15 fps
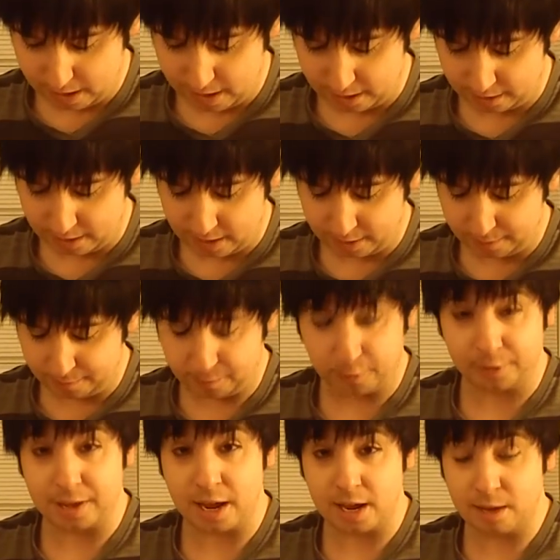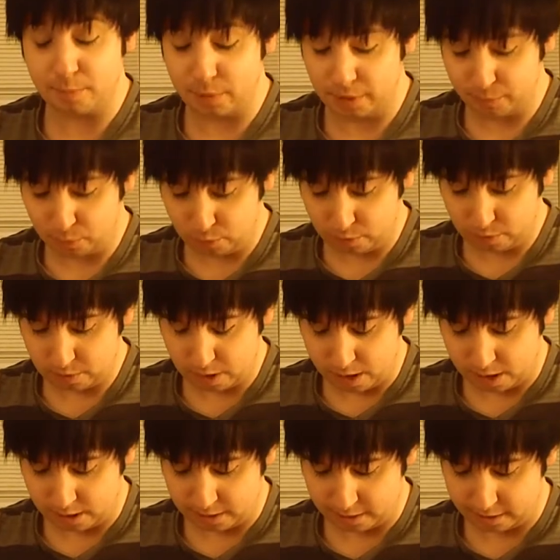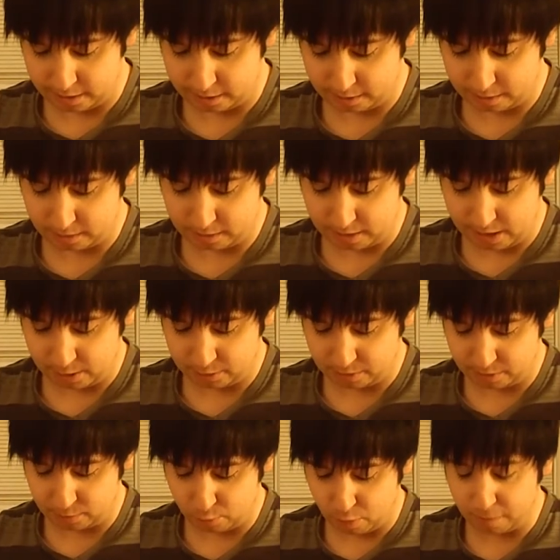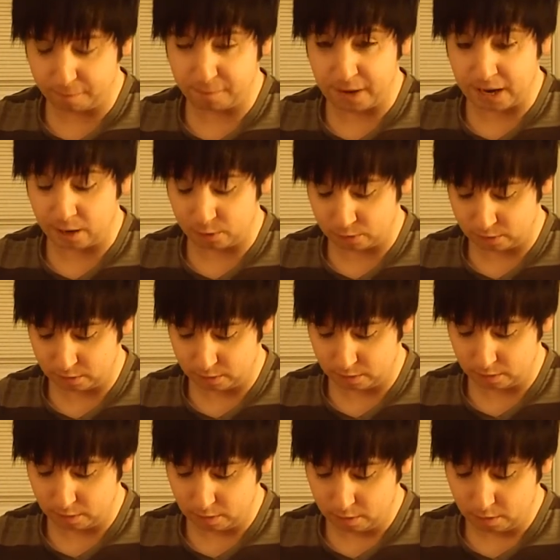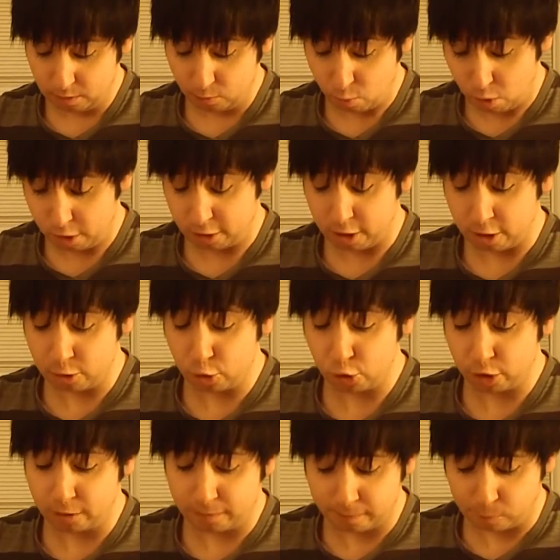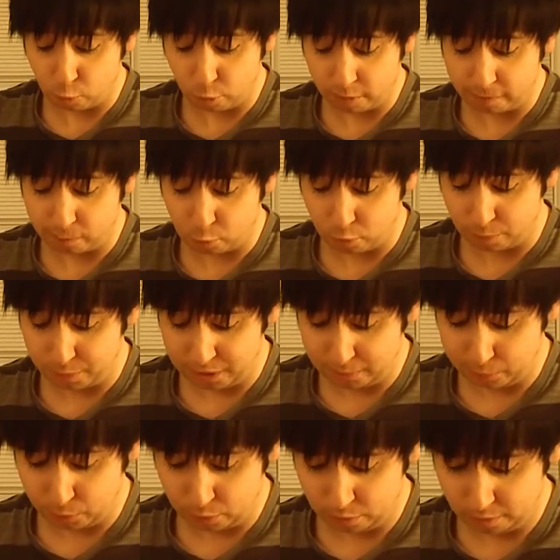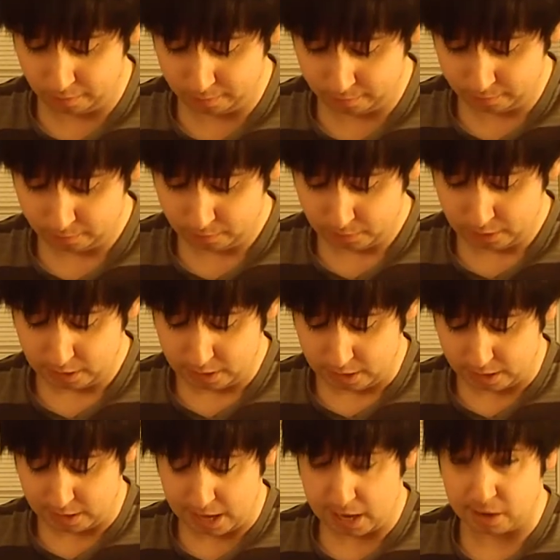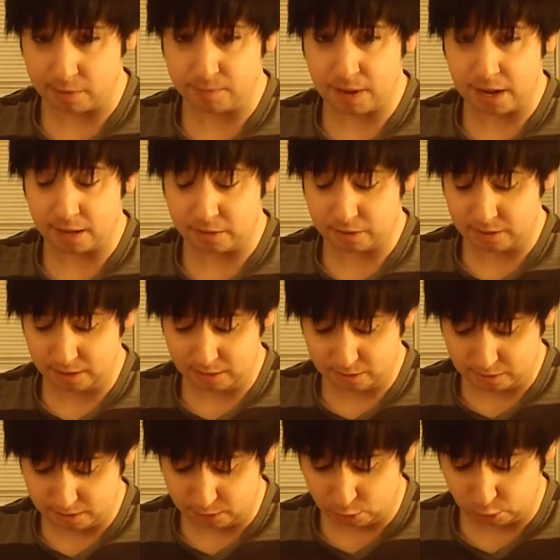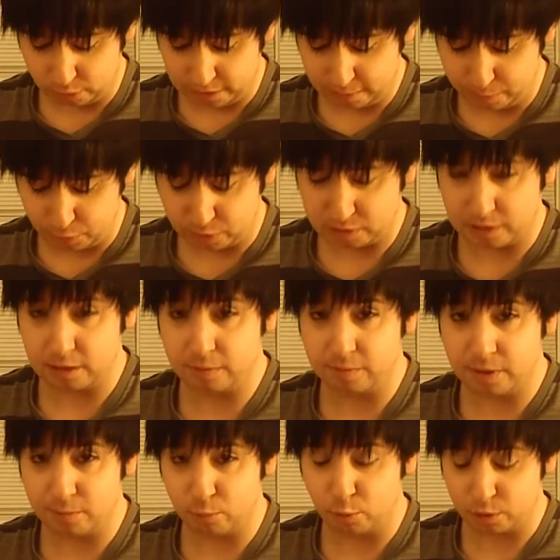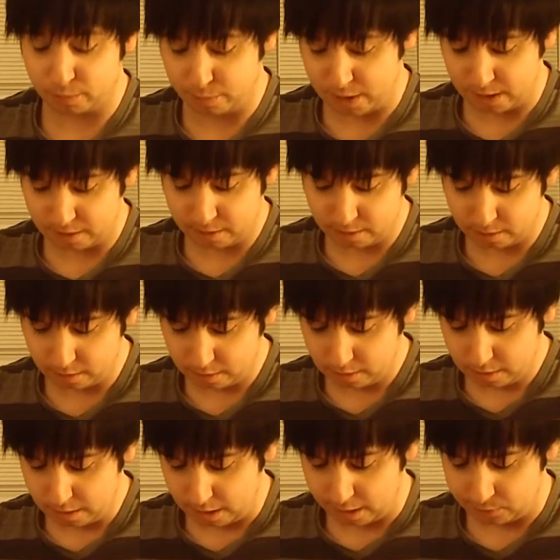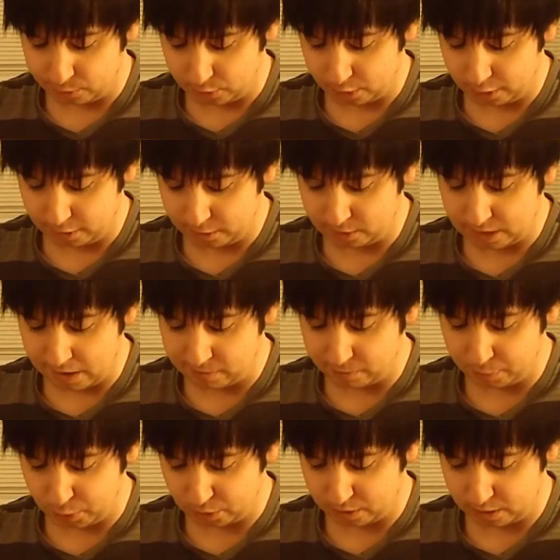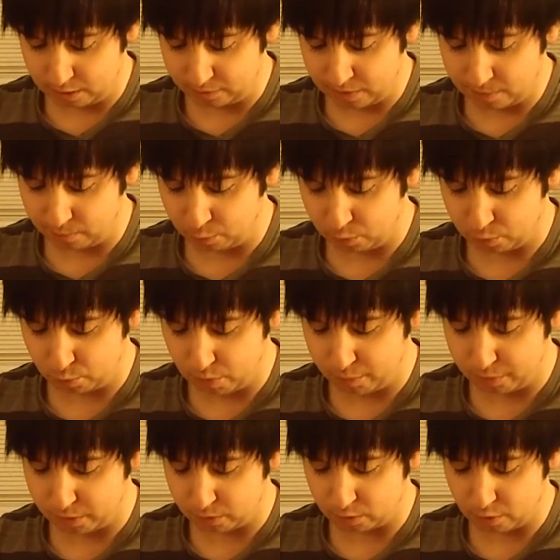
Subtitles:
And then for gay people, I counted 1,144 people, and out of that, 63% of them was men, and 37% of them was women.